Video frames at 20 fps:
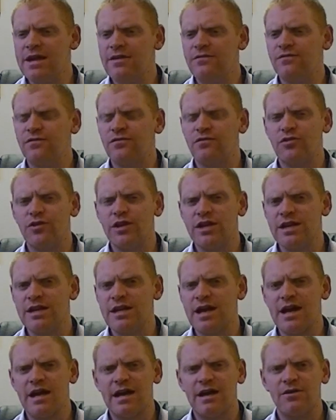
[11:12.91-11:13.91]
free
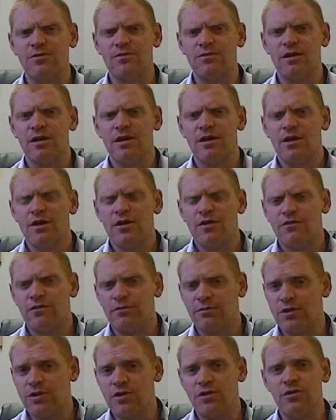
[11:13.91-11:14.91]
now
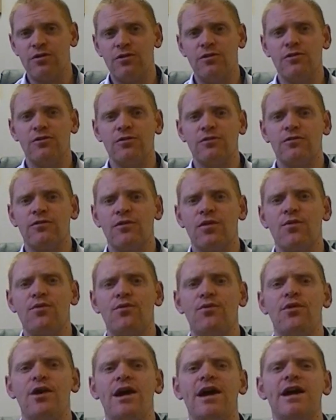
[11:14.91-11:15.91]
from coke for the
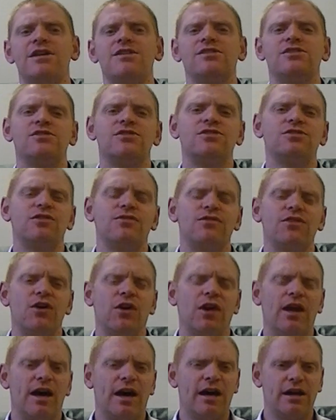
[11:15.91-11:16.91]
rest of your
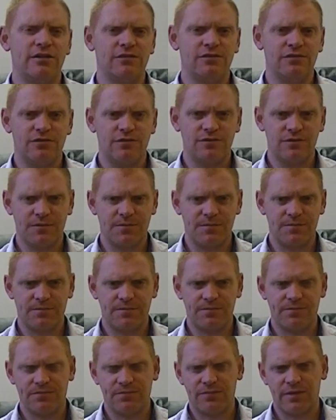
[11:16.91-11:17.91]
life.
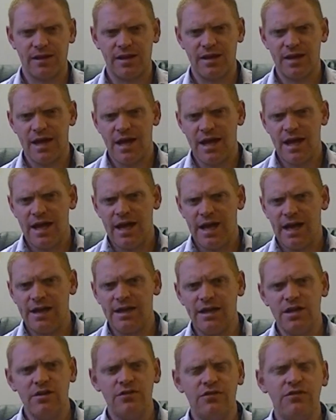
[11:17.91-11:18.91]
And
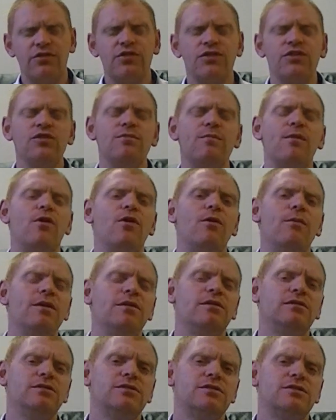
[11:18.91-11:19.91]
in a few
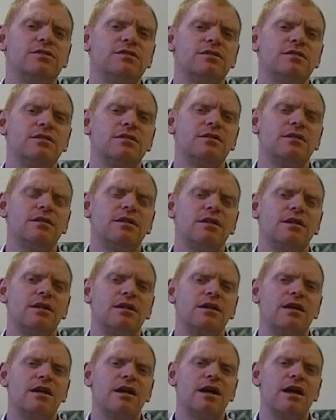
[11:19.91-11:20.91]
moments,
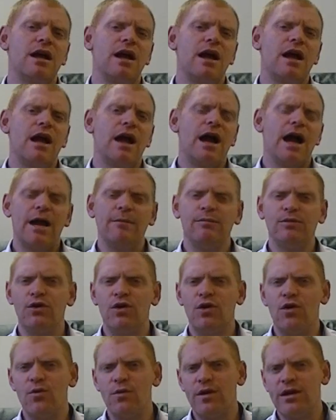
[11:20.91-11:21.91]
I'm
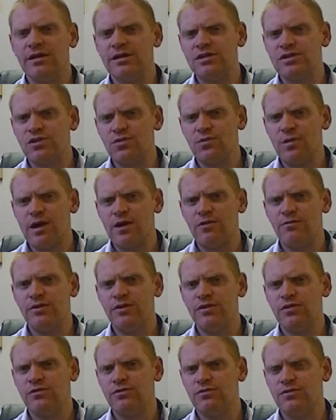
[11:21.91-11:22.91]
going to help
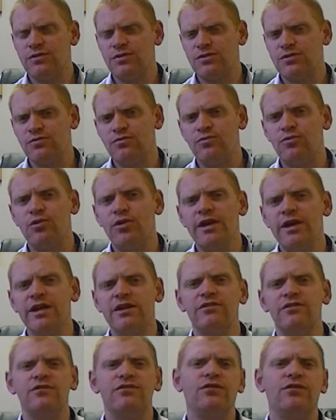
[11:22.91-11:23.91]
you to
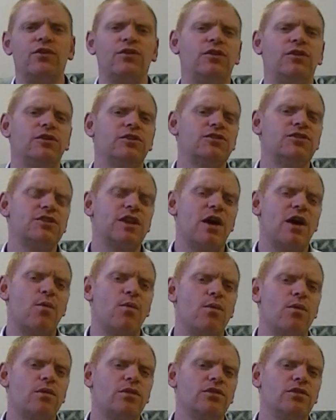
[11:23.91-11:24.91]
reinforce that
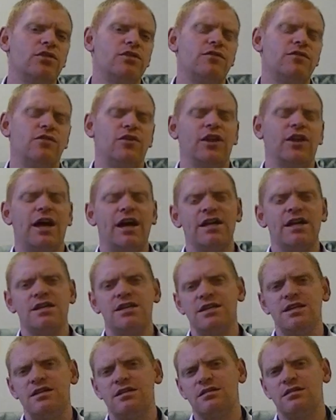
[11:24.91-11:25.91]
wonderful
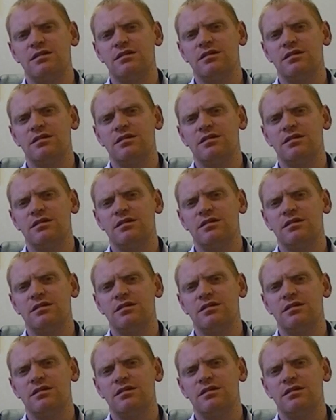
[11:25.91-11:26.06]
idea.